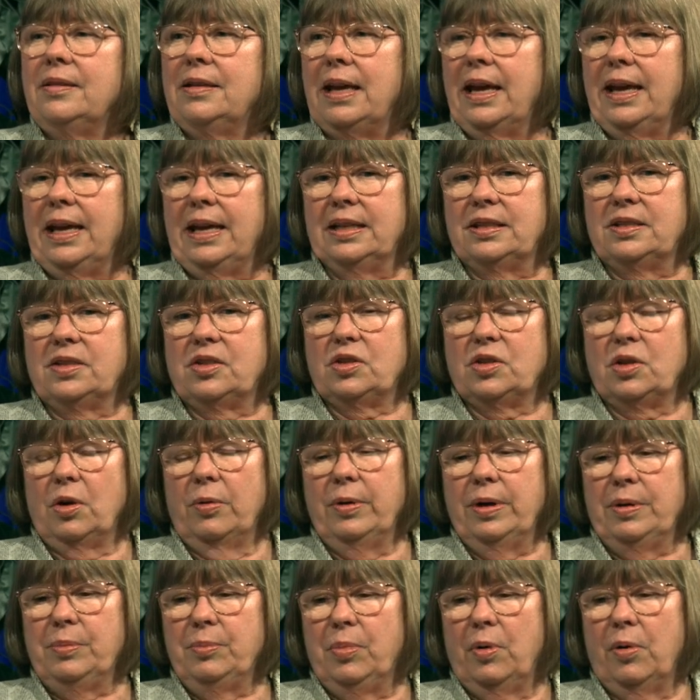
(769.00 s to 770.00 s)
it's
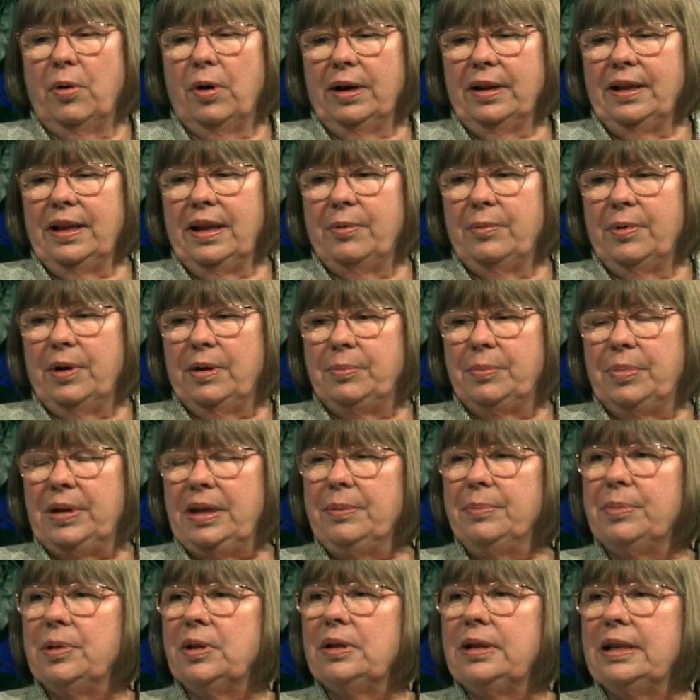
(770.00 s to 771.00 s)
so important that when
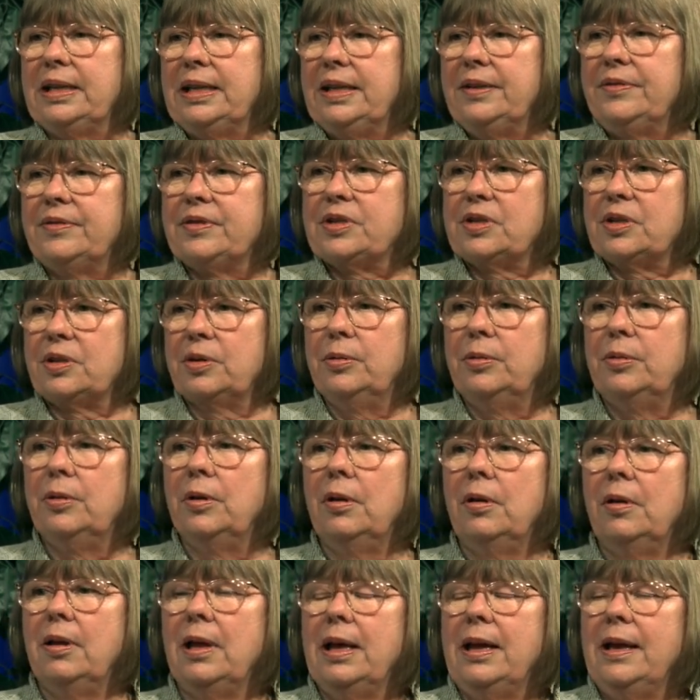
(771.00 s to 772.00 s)
people leave
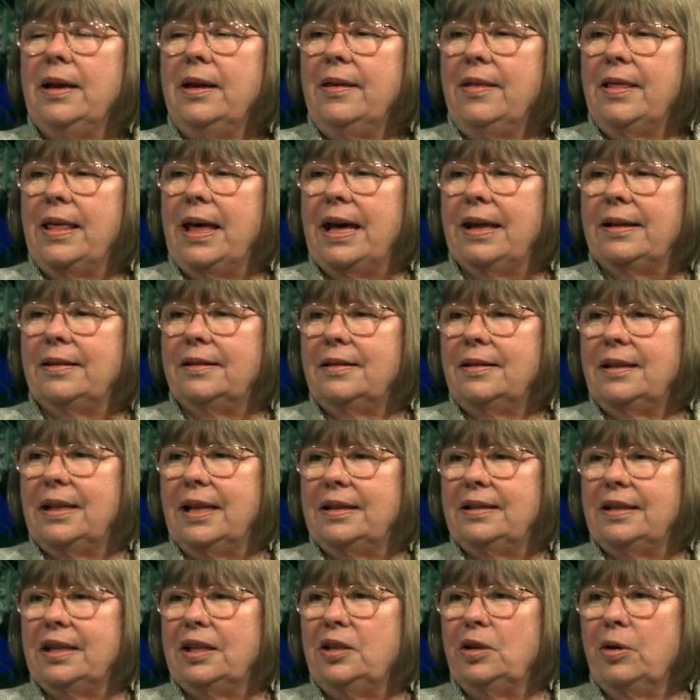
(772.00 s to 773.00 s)
school that,
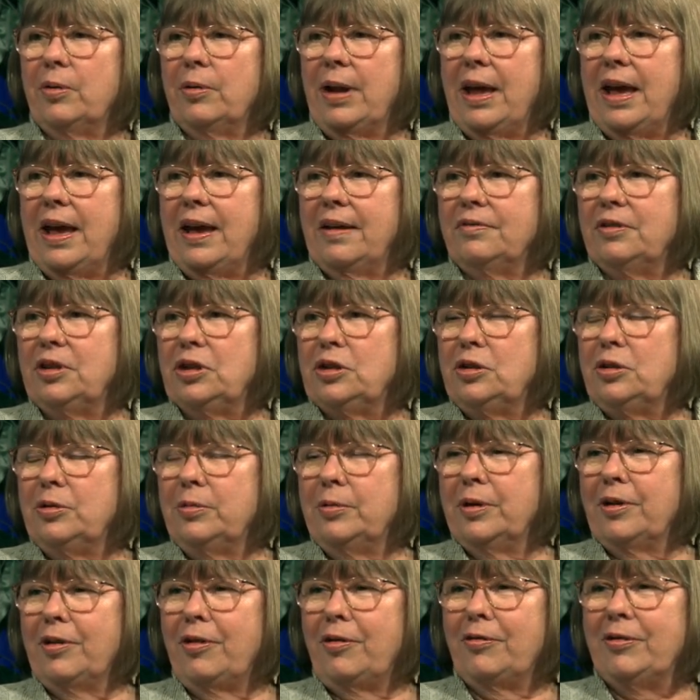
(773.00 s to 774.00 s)
that they don't have the
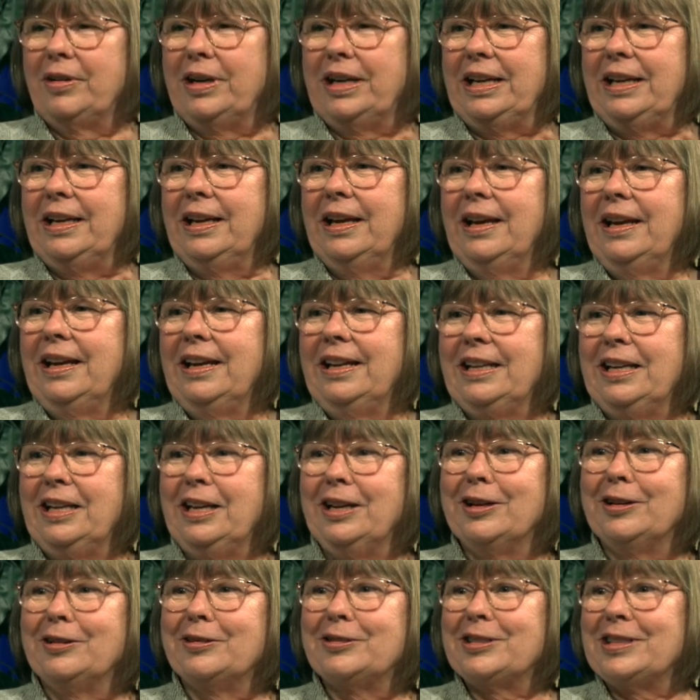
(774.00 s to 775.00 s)
two or three
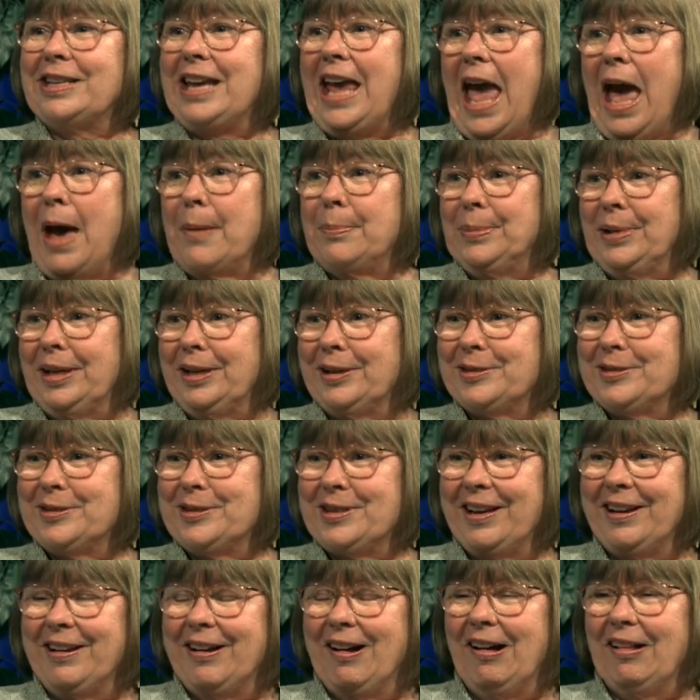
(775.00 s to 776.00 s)
years, gap years
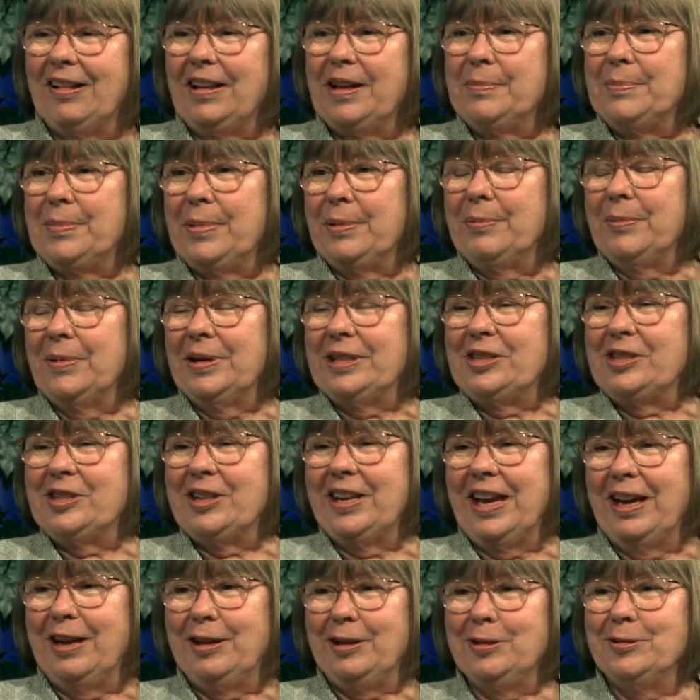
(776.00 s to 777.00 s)
they call it, but once you
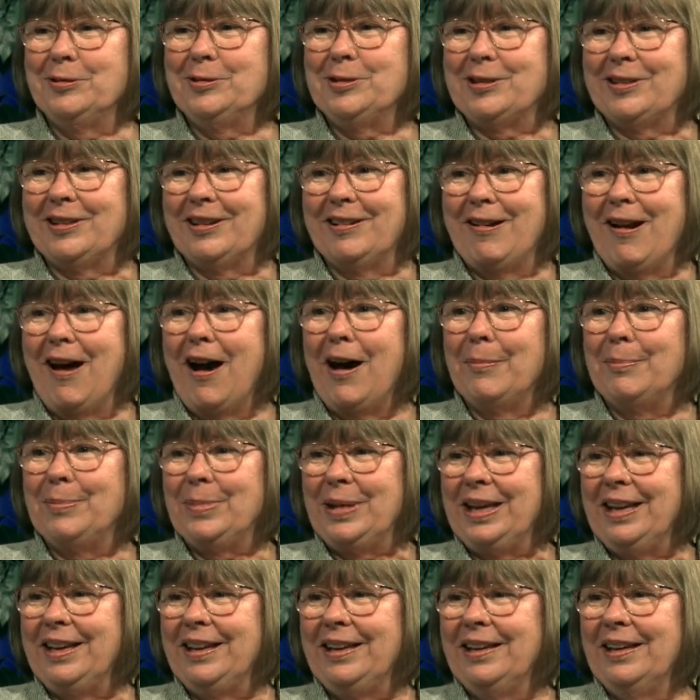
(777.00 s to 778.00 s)
get used to not
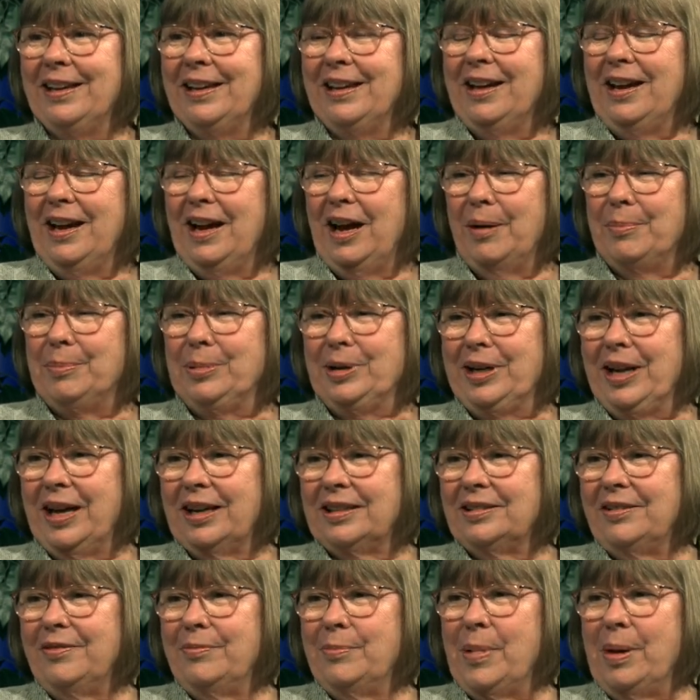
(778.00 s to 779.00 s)
being a
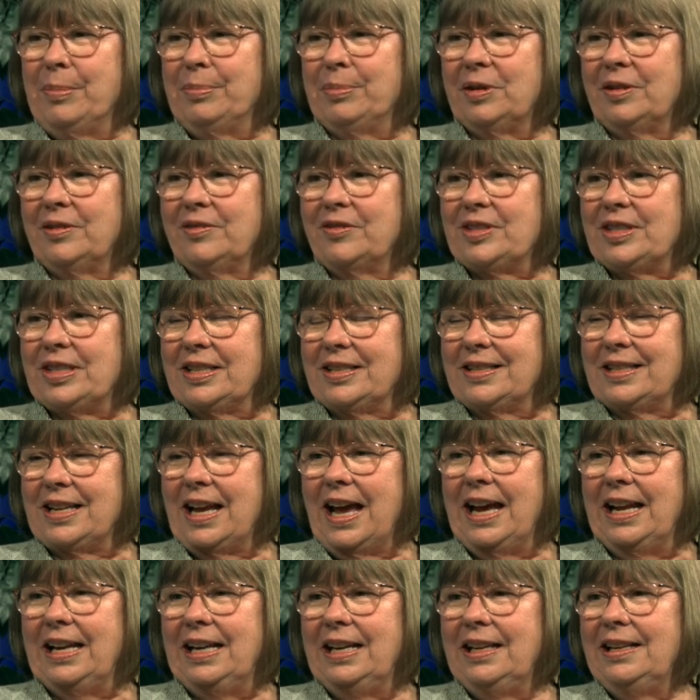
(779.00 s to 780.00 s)
productive member of
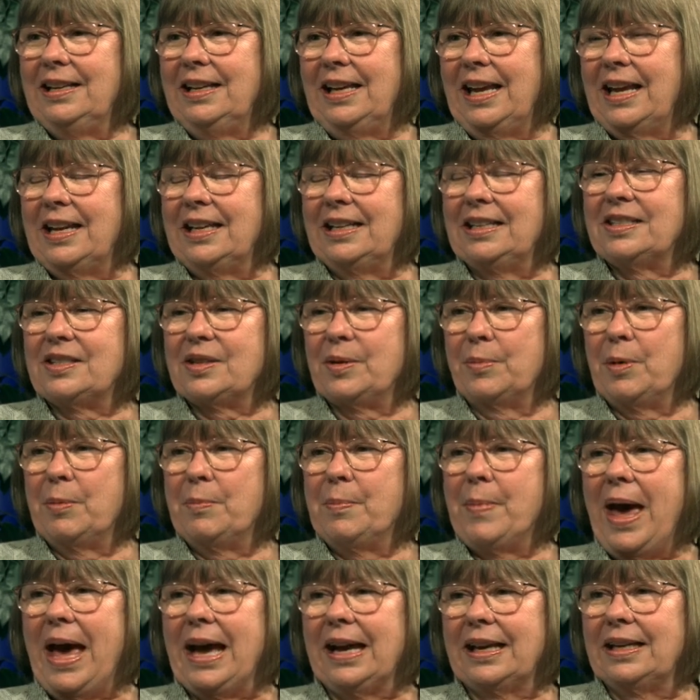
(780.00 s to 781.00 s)
society, getting someone
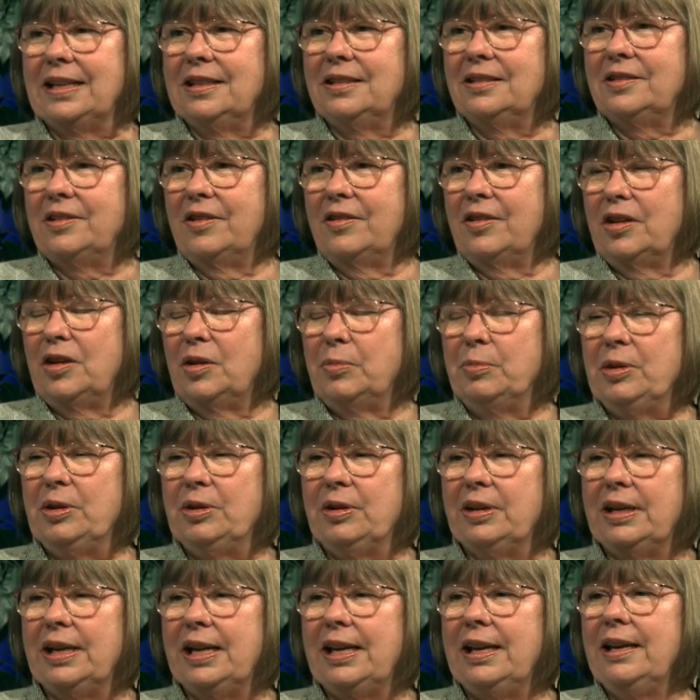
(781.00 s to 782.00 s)
back into the
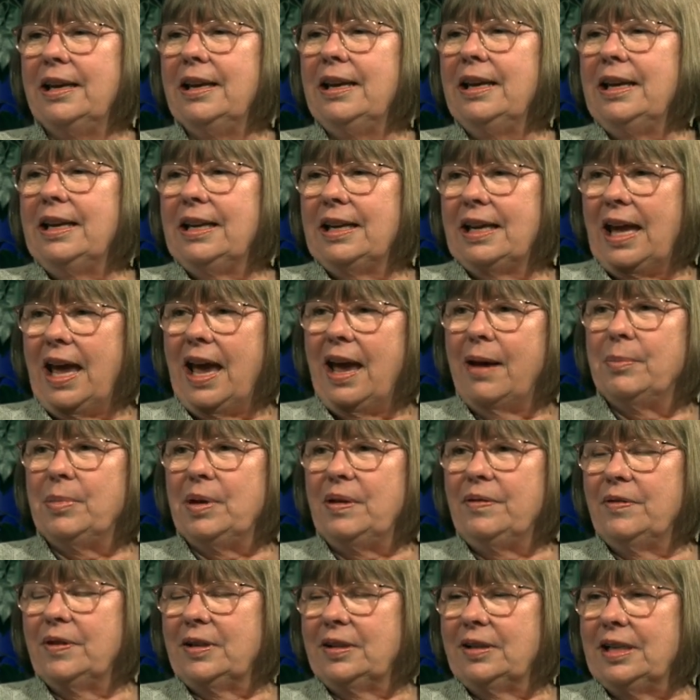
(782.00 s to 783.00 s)
community can
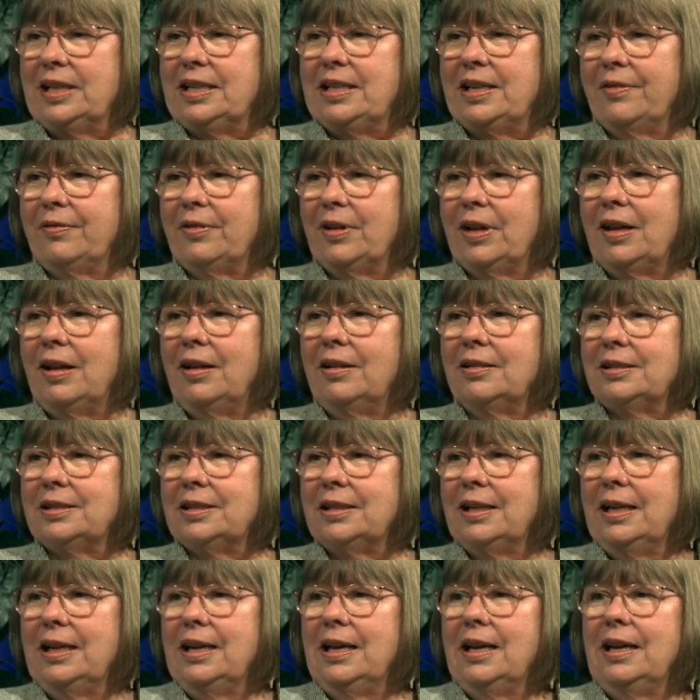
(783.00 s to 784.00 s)
be very difficult.
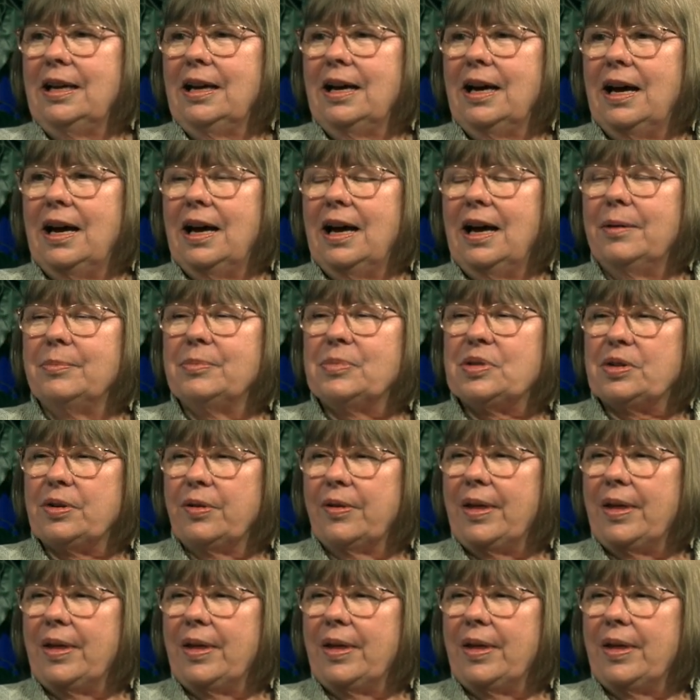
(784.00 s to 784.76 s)
Okay. Um, so